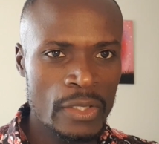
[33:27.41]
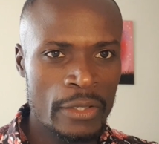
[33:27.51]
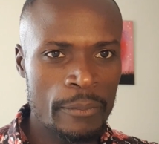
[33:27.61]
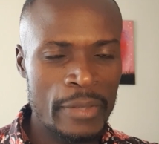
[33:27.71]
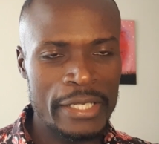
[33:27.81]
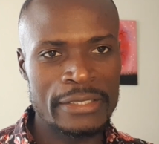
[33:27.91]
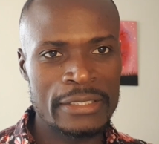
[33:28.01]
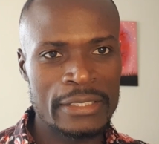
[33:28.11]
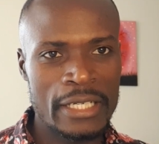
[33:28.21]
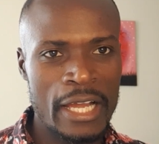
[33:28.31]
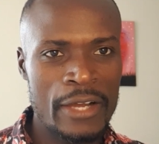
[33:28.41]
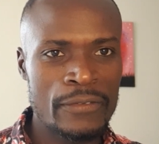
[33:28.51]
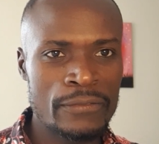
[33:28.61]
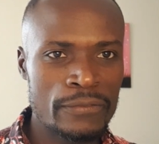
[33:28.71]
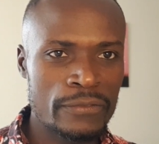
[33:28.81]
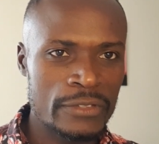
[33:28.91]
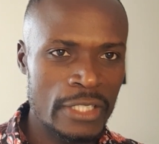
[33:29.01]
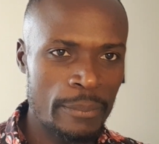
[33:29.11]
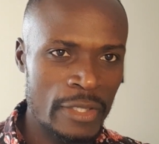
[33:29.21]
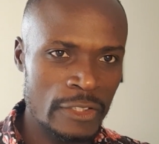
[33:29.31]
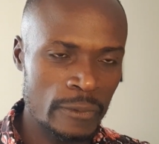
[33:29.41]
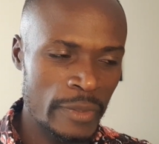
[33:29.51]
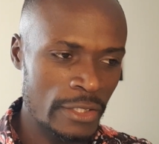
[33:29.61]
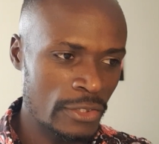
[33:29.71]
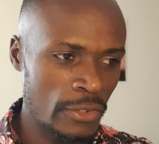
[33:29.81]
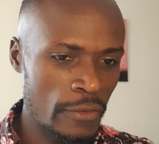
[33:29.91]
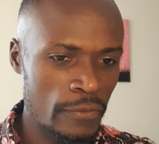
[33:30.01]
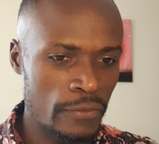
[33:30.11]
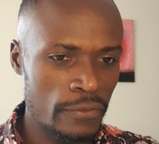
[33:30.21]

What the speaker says: might have some aspects of